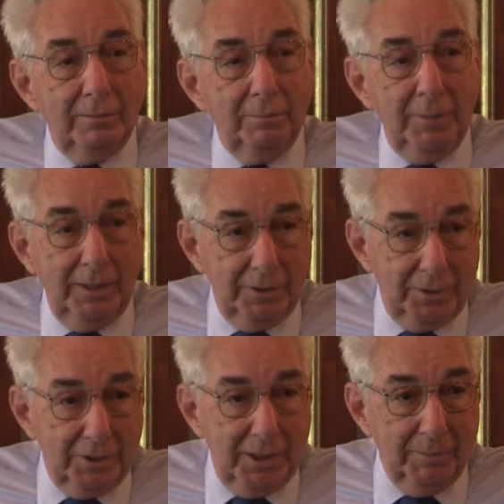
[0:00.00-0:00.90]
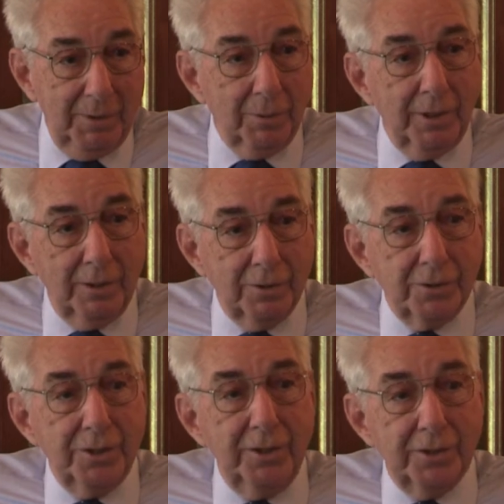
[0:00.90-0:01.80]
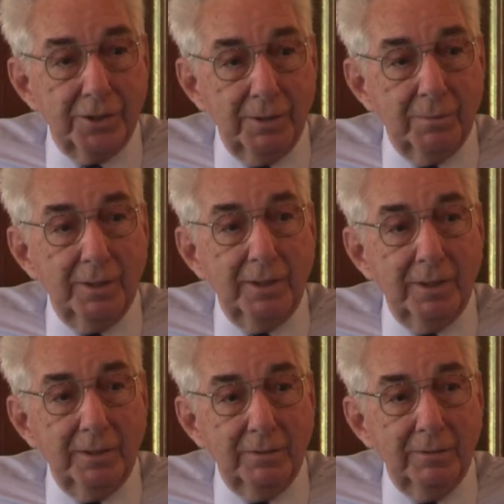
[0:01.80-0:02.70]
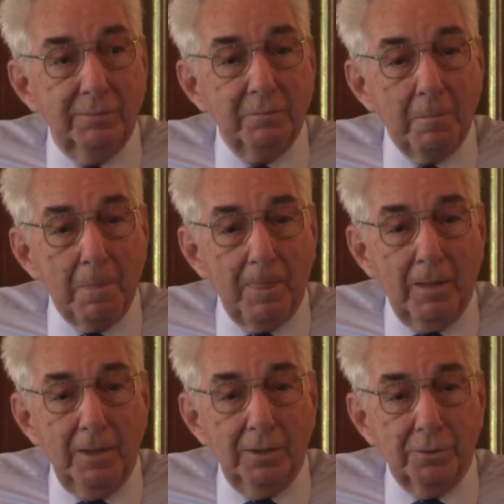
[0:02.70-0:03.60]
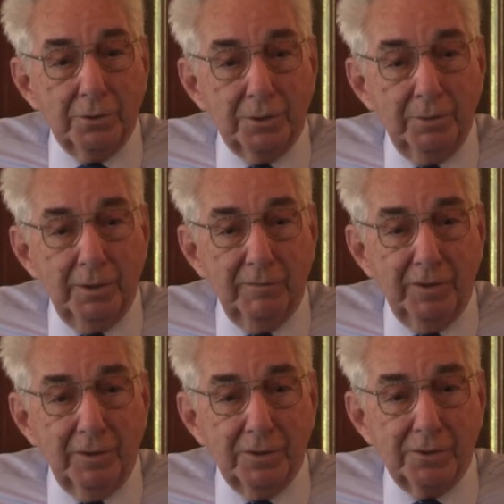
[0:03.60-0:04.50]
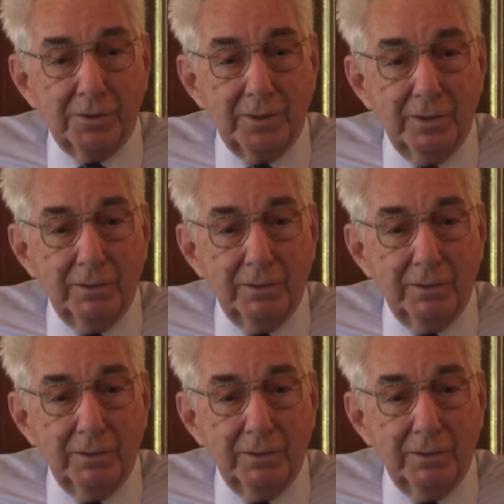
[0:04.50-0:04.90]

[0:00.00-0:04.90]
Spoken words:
men at the time. They were elders in the assembly, and there's some young fellows,